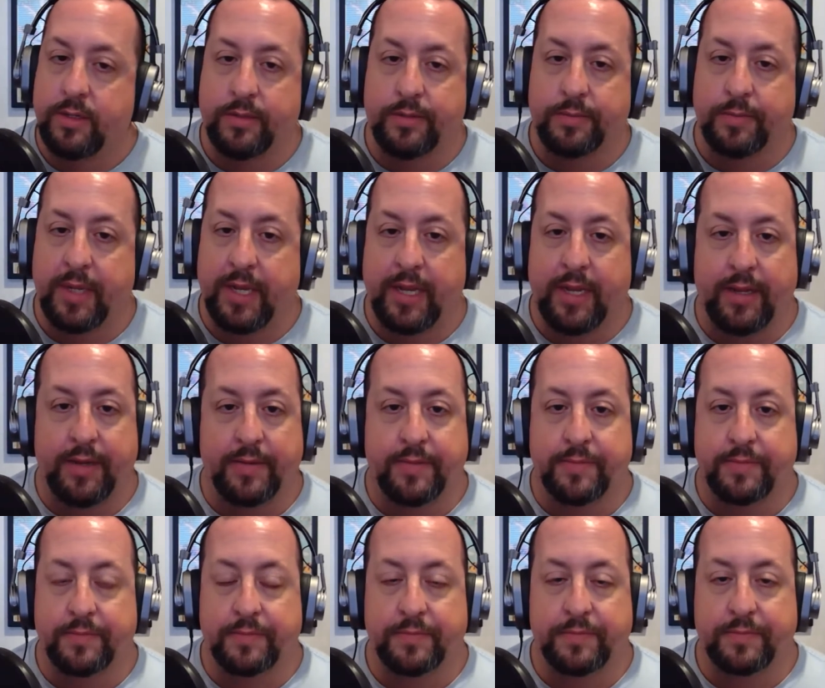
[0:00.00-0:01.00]
Man,
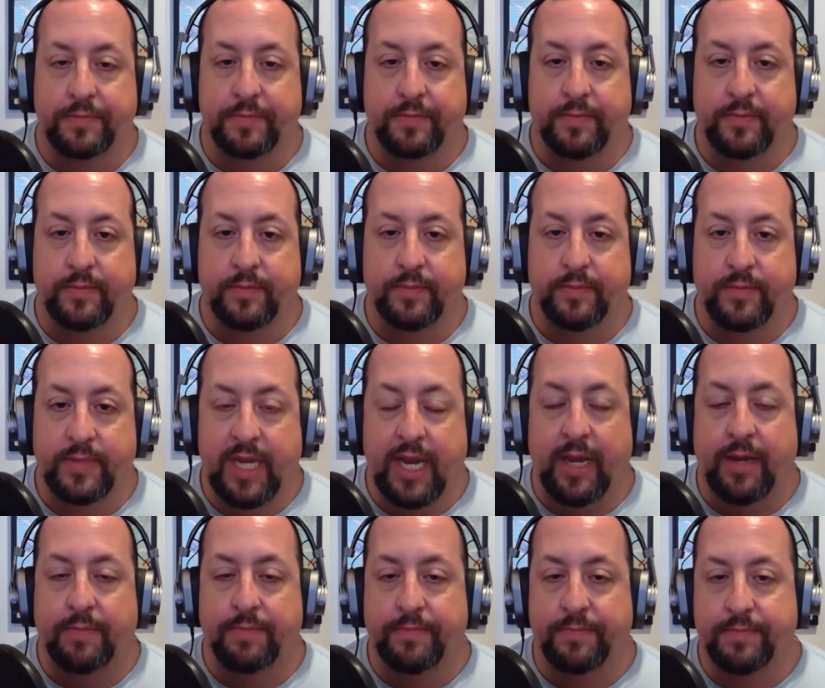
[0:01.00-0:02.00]

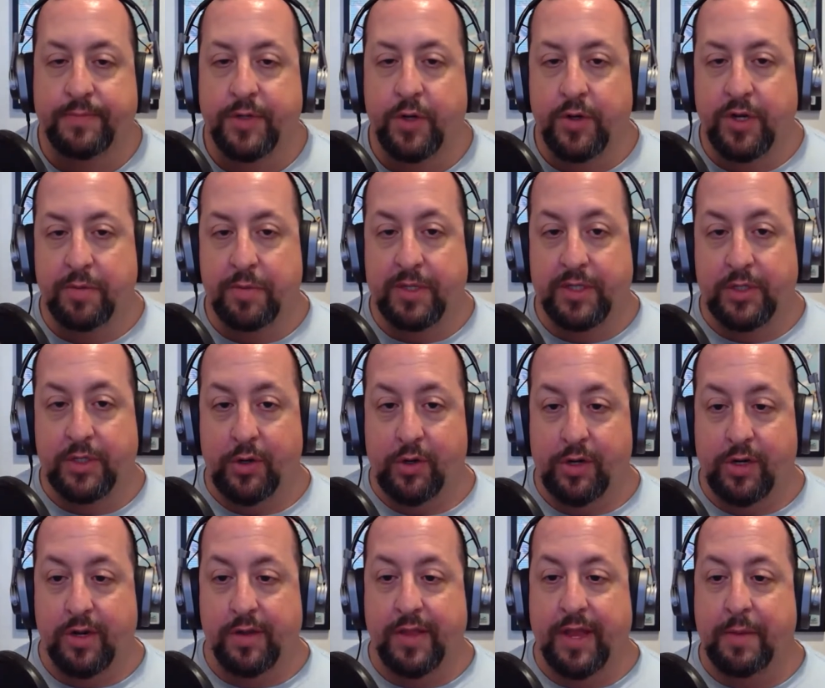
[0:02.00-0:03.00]
yeah, don't get me
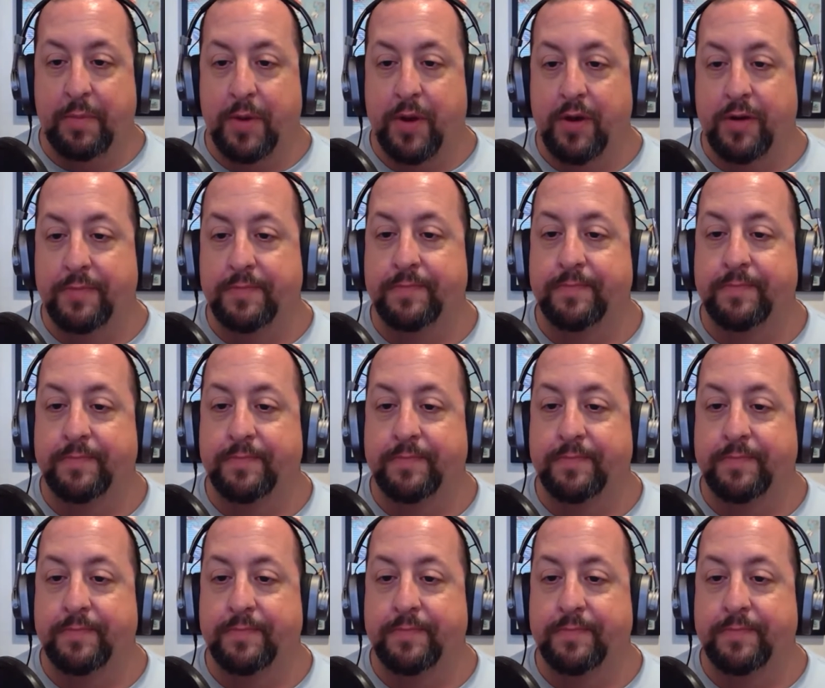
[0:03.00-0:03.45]
started on that part.